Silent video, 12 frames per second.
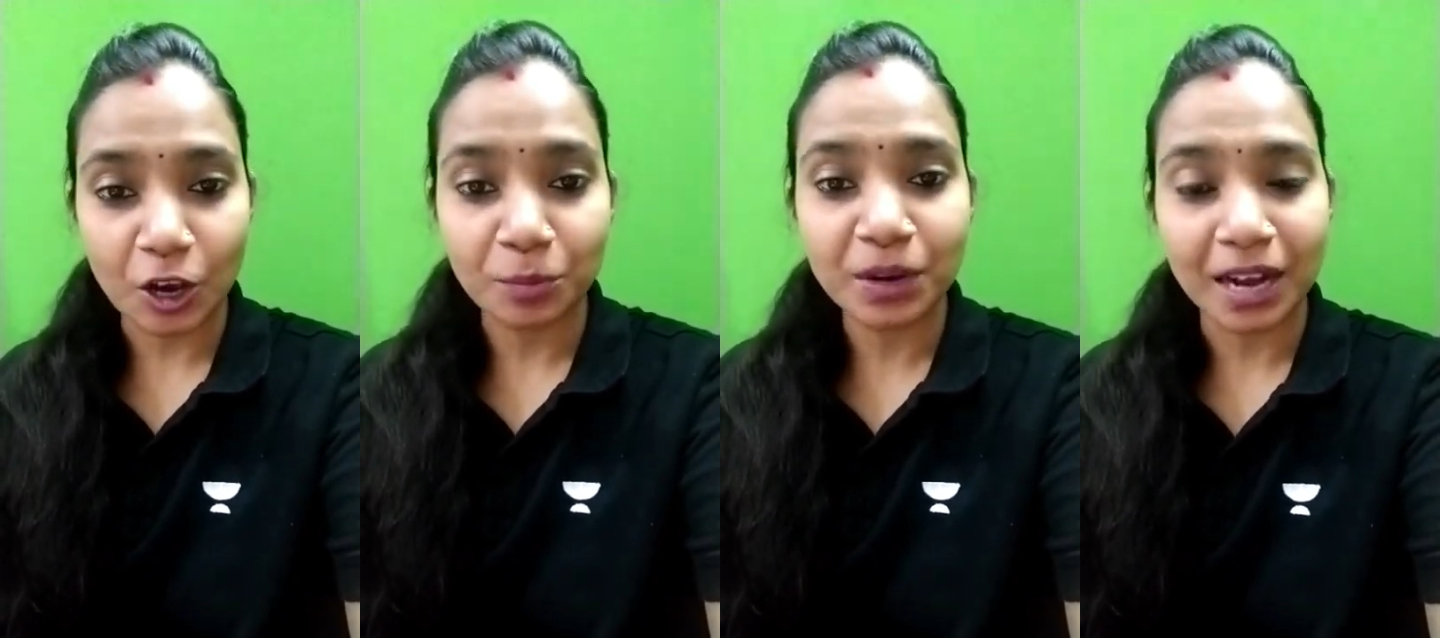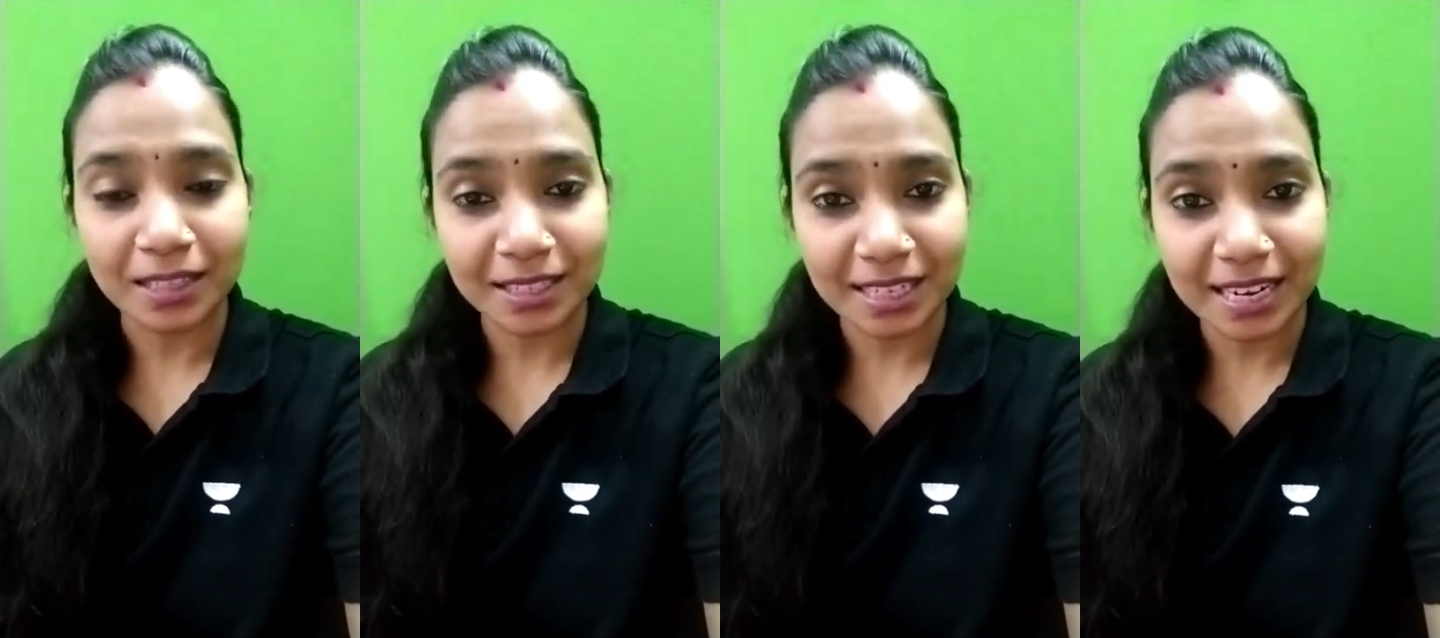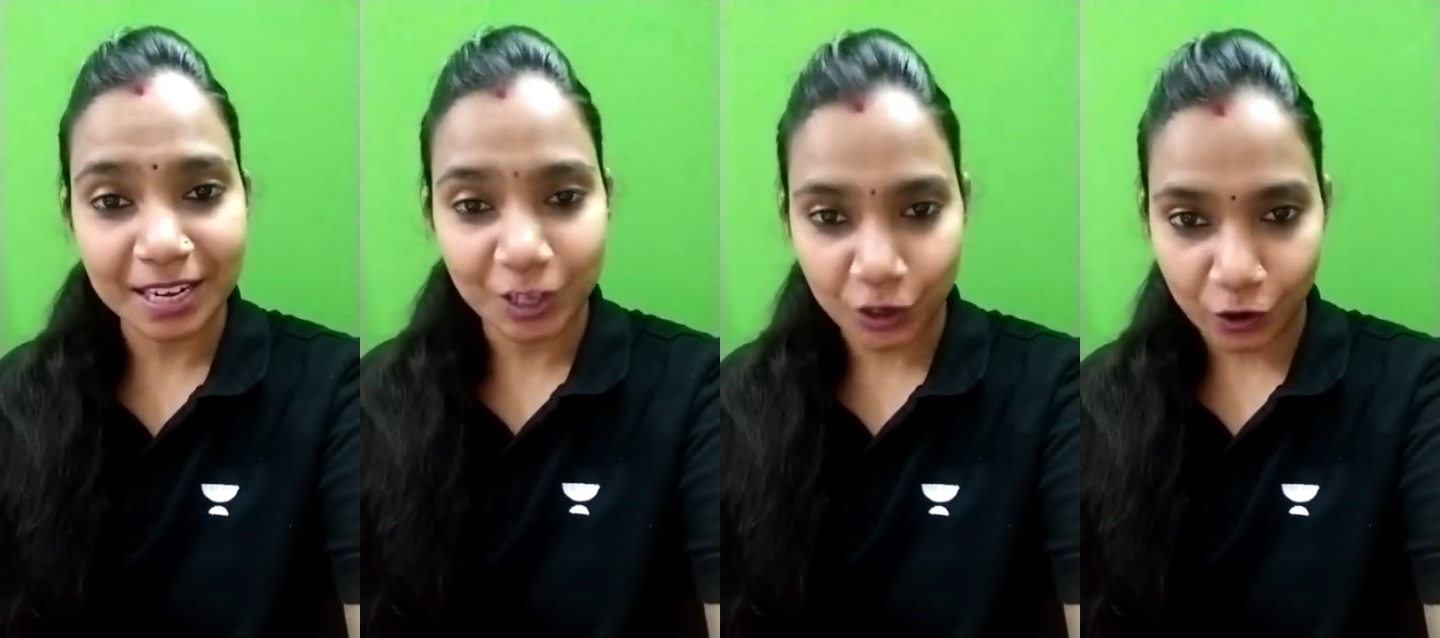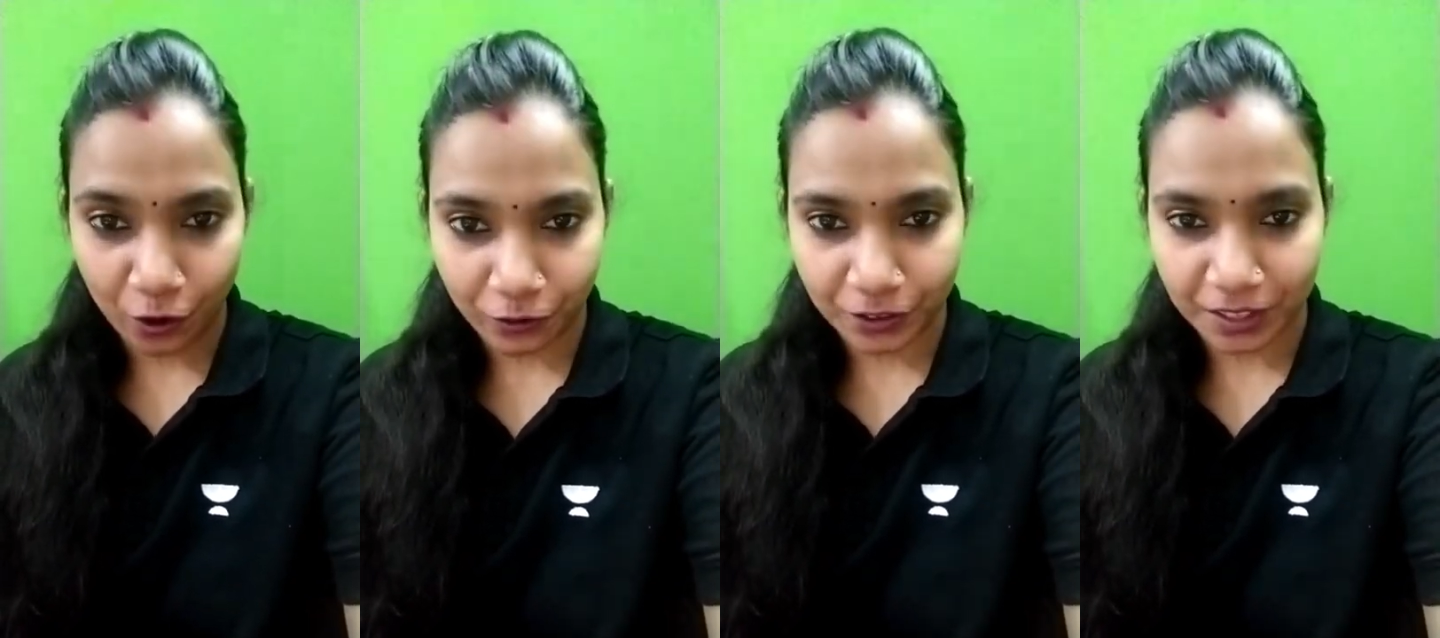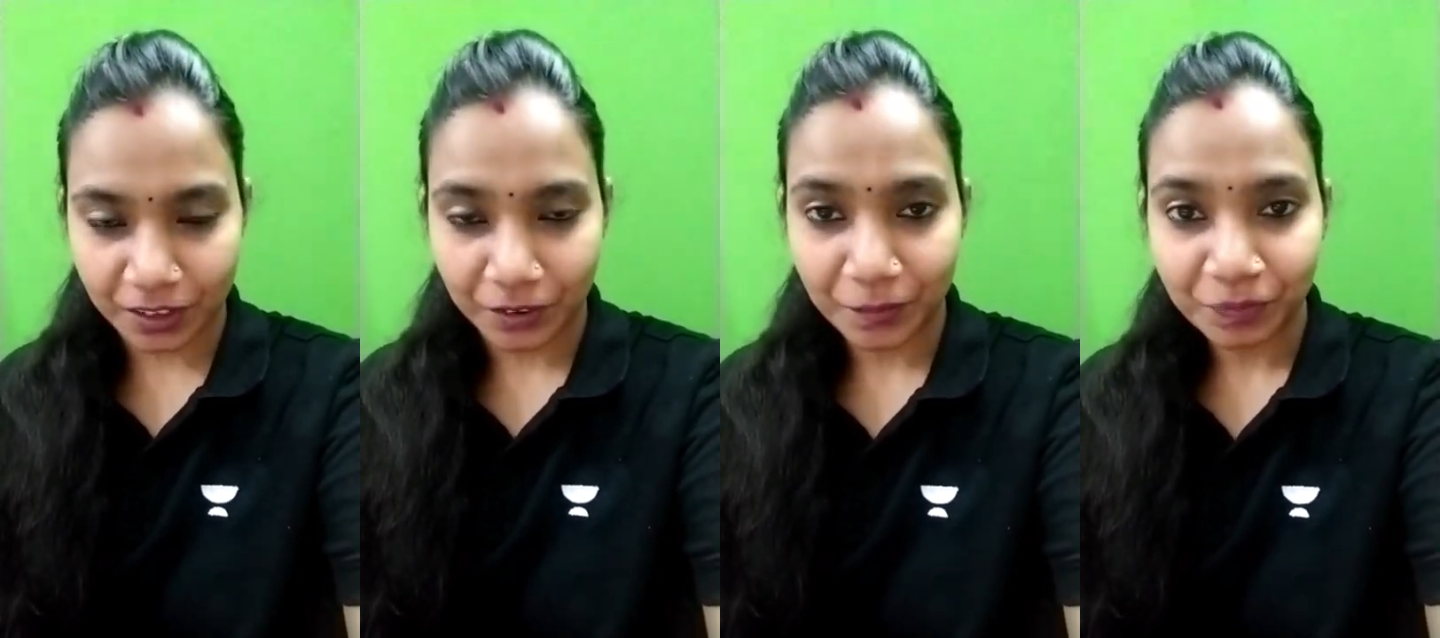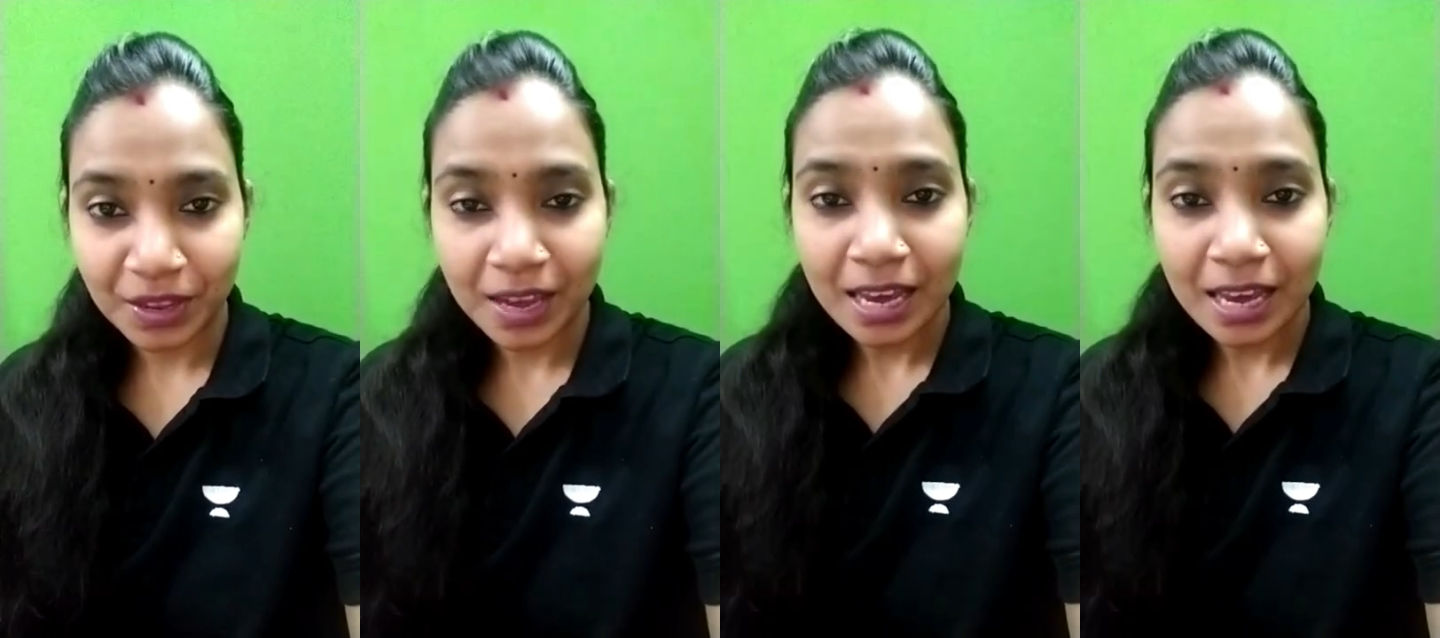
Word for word: term conciliation officer.